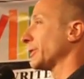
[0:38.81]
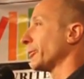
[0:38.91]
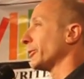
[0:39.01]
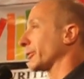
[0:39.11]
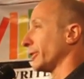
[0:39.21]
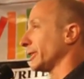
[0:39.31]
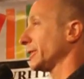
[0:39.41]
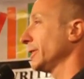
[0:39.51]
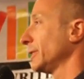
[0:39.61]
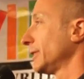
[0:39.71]
said we were
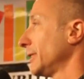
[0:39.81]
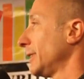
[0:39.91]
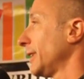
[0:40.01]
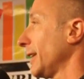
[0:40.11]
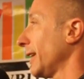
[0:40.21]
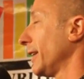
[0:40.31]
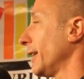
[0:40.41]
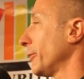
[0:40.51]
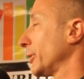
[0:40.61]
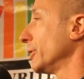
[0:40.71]
crazy and
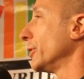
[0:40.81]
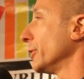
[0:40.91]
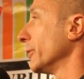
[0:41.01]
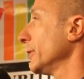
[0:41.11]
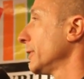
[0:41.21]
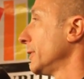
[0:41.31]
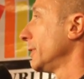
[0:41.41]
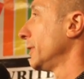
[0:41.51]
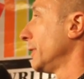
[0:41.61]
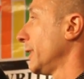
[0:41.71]
that we couldn't do it.
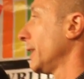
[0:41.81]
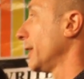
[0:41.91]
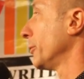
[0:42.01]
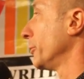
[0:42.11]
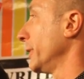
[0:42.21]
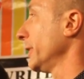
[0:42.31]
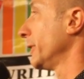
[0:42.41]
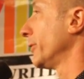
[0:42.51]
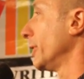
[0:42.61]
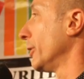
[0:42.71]
And we didn't
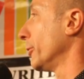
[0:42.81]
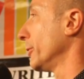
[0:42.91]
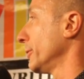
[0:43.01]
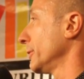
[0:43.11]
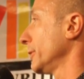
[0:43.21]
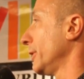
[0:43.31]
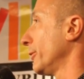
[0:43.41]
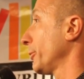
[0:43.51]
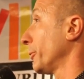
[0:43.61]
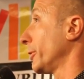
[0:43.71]
even know,
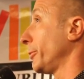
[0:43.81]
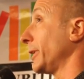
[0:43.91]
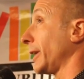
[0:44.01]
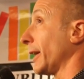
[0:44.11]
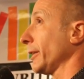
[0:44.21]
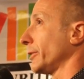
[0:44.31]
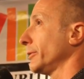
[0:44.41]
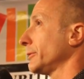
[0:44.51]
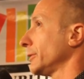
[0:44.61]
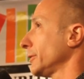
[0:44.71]
if we wanted to be
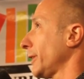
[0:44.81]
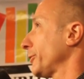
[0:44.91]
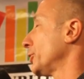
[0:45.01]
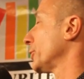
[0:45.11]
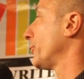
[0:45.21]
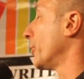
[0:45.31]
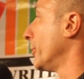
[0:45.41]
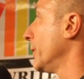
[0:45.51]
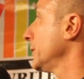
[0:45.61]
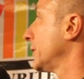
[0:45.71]
together after this 4
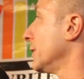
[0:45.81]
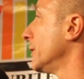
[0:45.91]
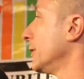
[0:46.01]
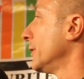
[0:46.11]
months. And